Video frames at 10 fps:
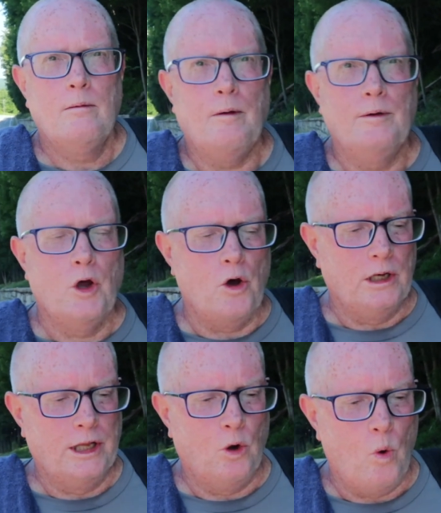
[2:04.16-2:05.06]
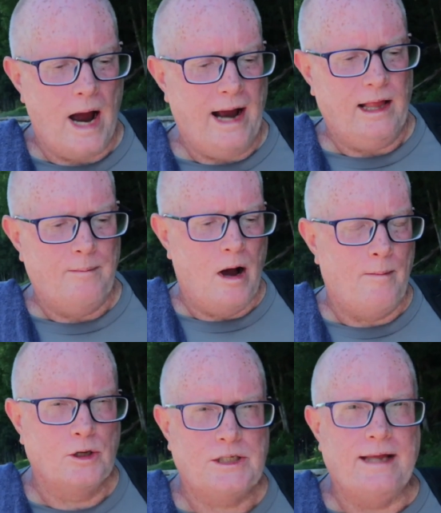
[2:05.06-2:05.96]
We'll know in a little while. I'm
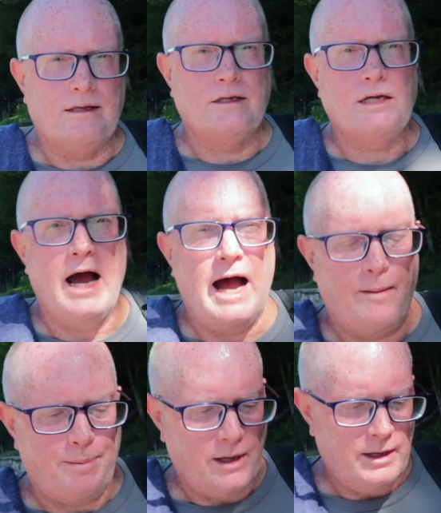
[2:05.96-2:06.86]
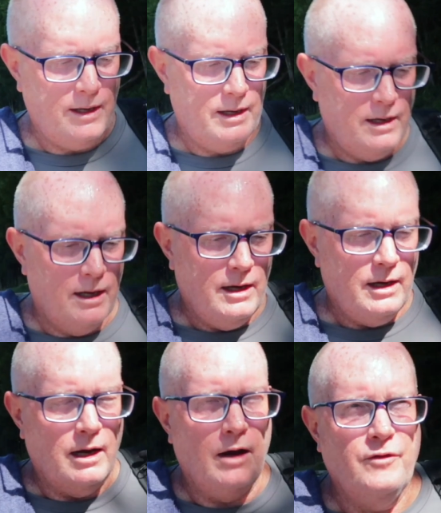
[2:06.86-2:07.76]
almost at the top
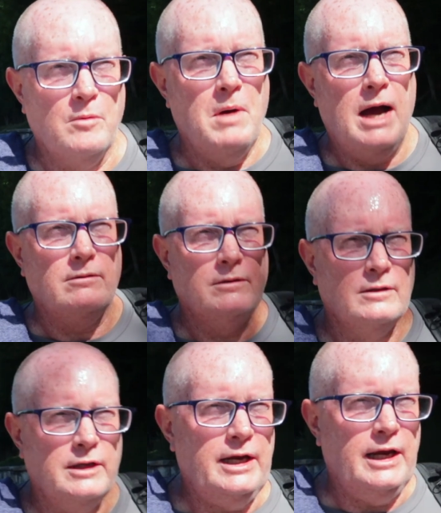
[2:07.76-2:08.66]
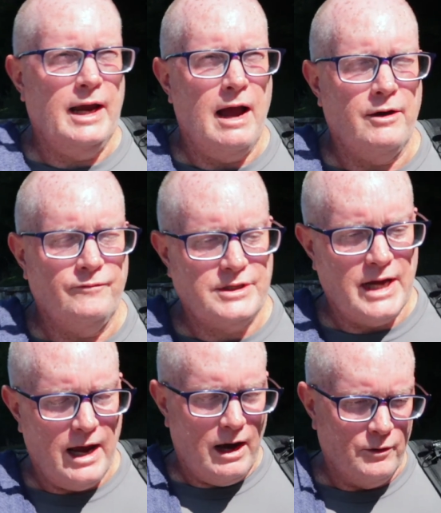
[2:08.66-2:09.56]
of the mountain leading out of
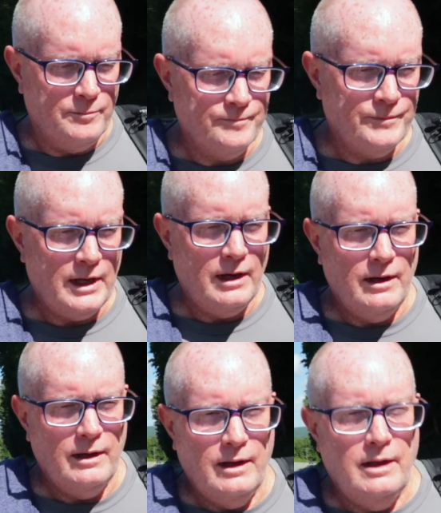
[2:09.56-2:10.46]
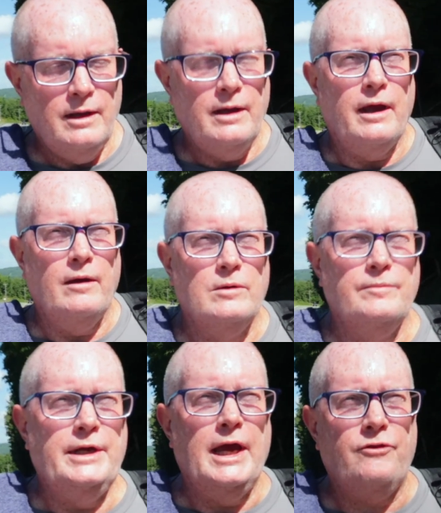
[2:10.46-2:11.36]
town, and
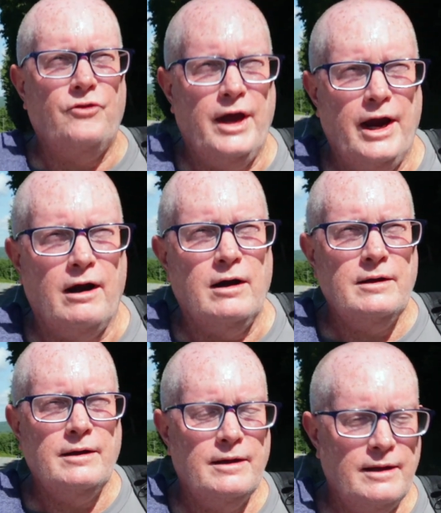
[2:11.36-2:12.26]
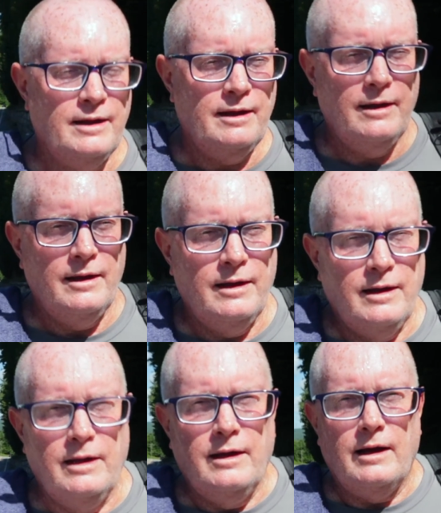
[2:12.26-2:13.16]
when we get there,
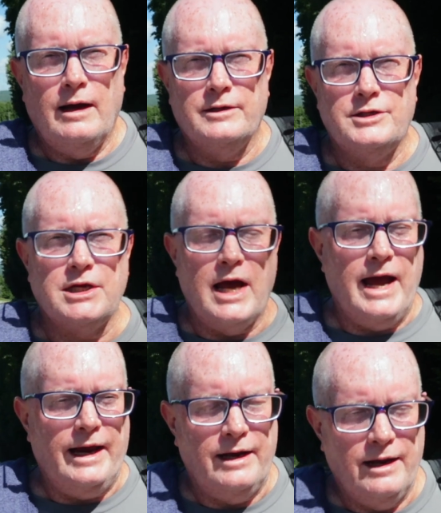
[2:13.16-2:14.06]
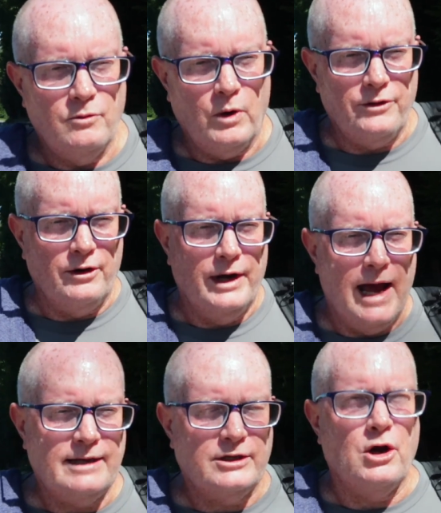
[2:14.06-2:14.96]
I'll decide whether or
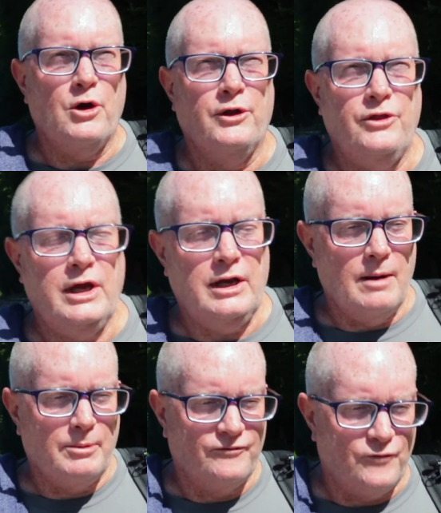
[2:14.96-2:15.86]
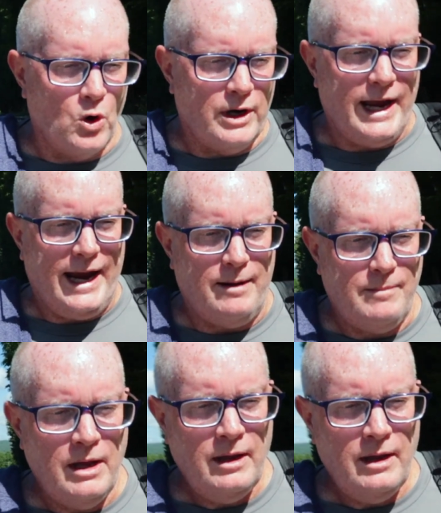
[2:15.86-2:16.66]
not to go to the number 4 dam,